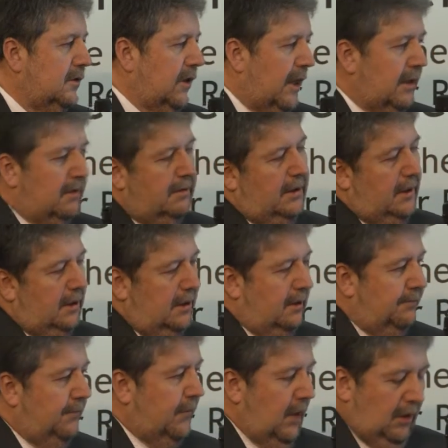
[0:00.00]
general
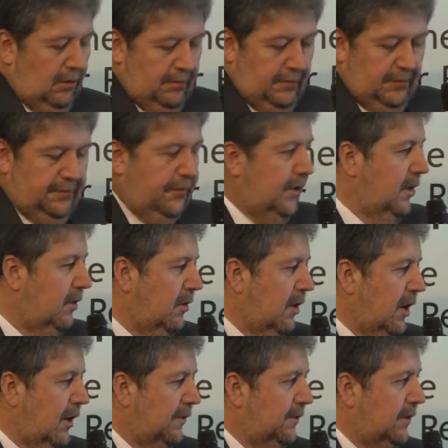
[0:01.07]
overview
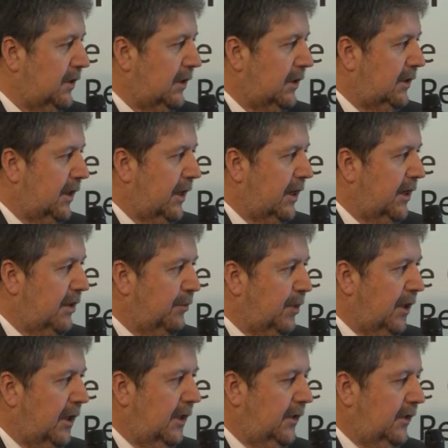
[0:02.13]
of the
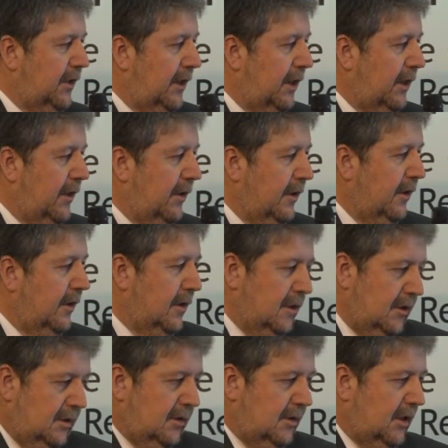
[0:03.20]
Deinkability
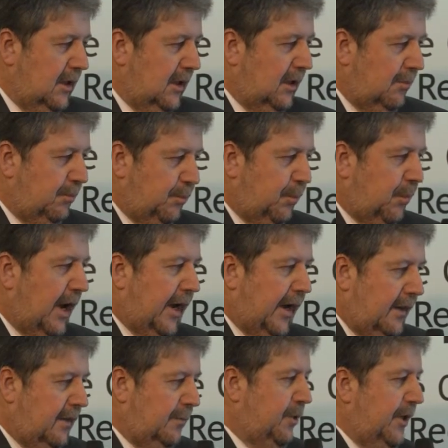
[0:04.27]
by
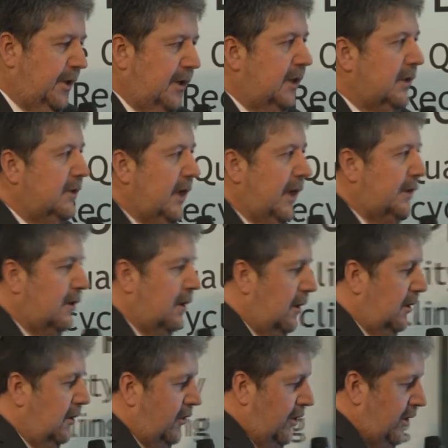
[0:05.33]
the printing
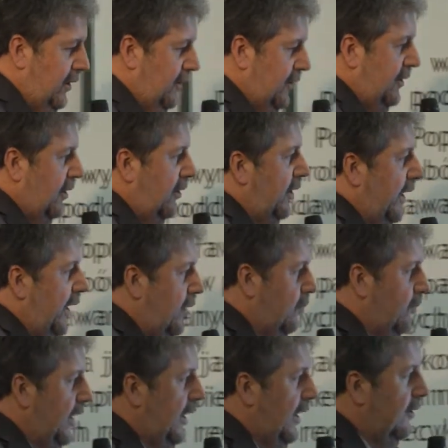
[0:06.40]
technologies. So here
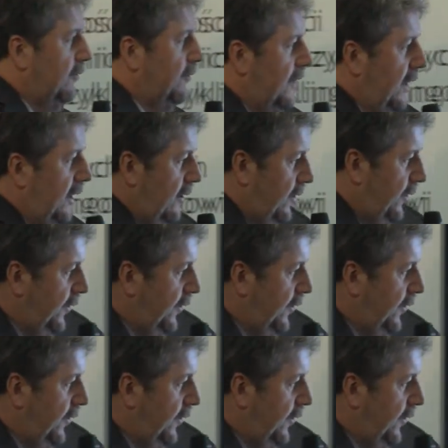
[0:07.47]
we have the